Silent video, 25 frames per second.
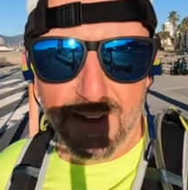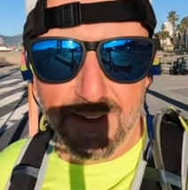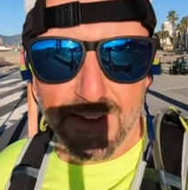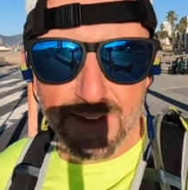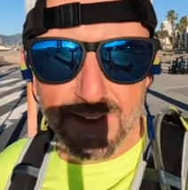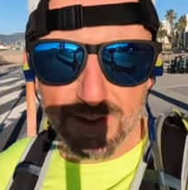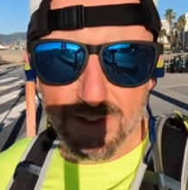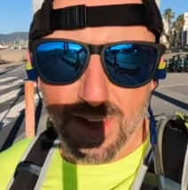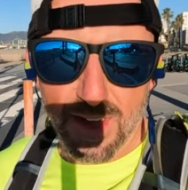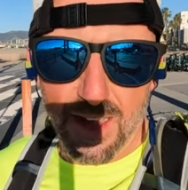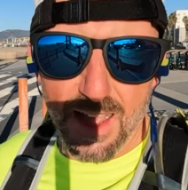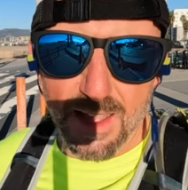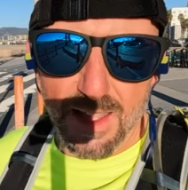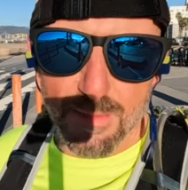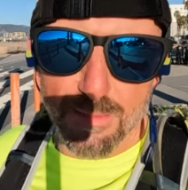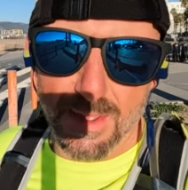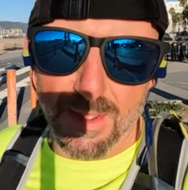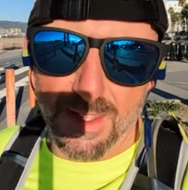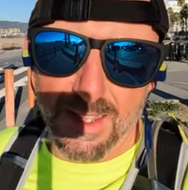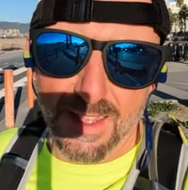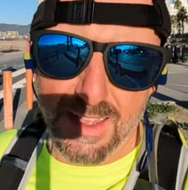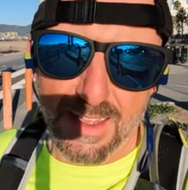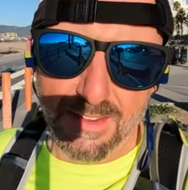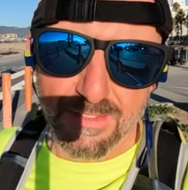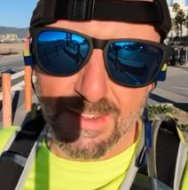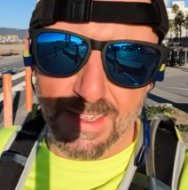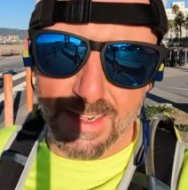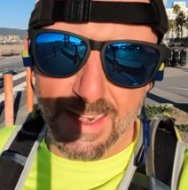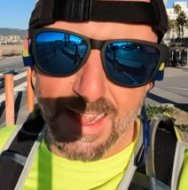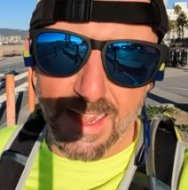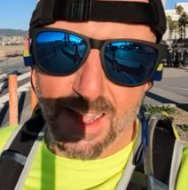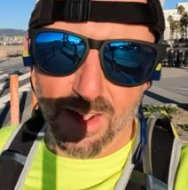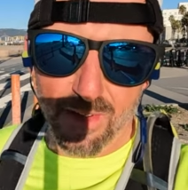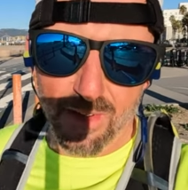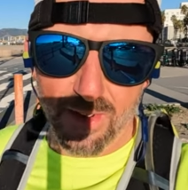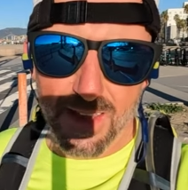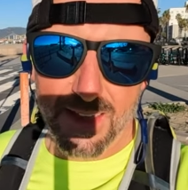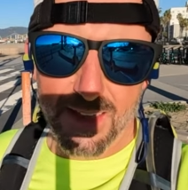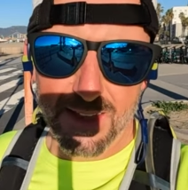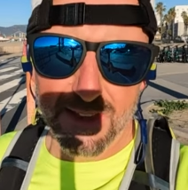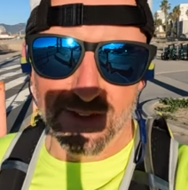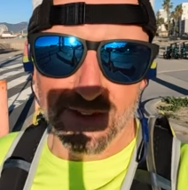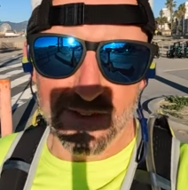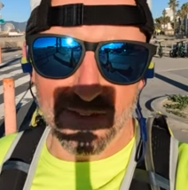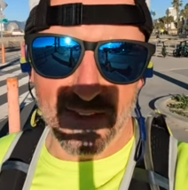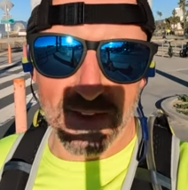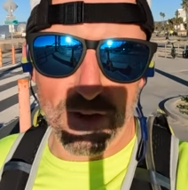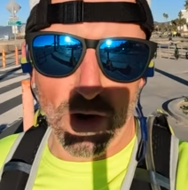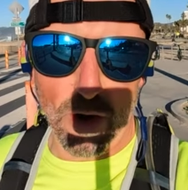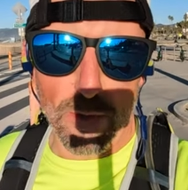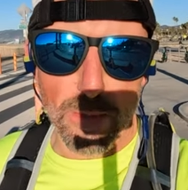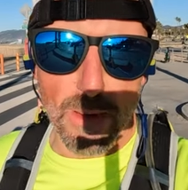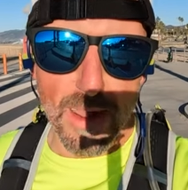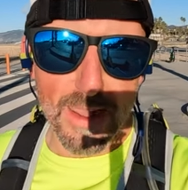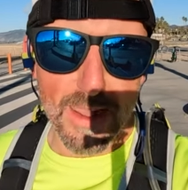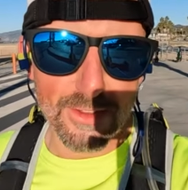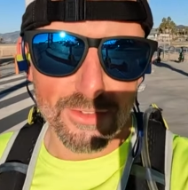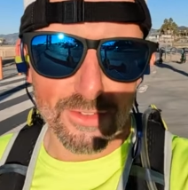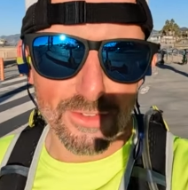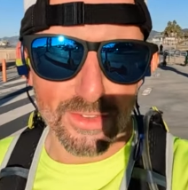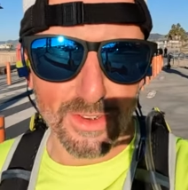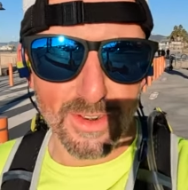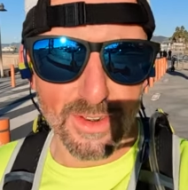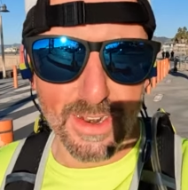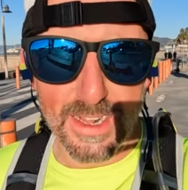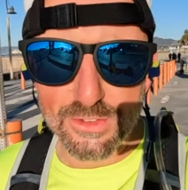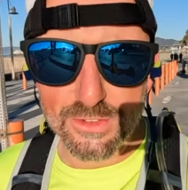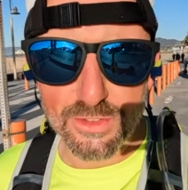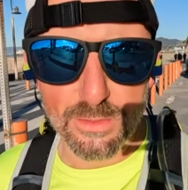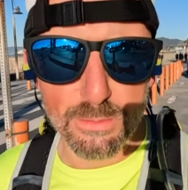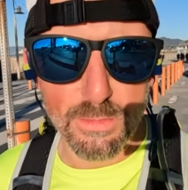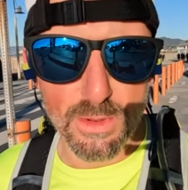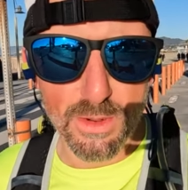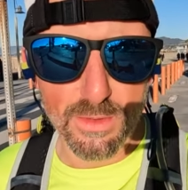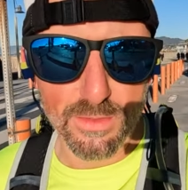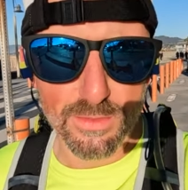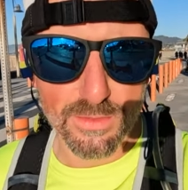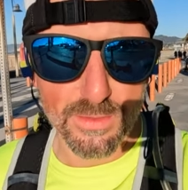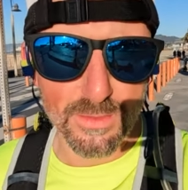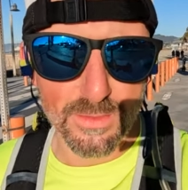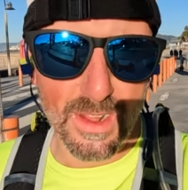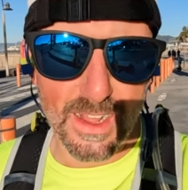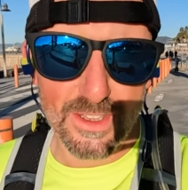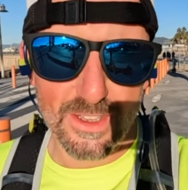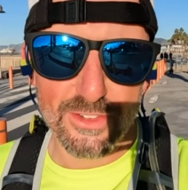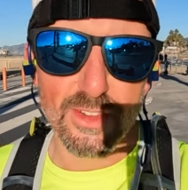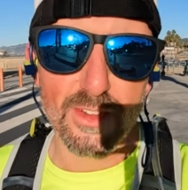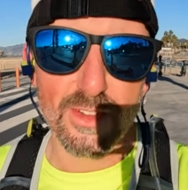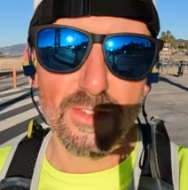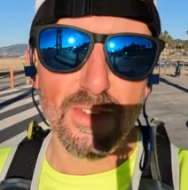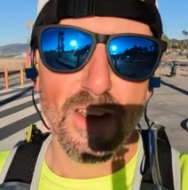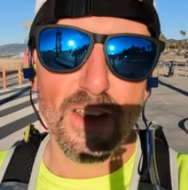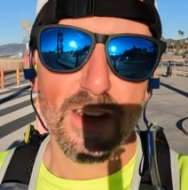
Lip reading: This time, right now, is the toe box. Lots of move, lots of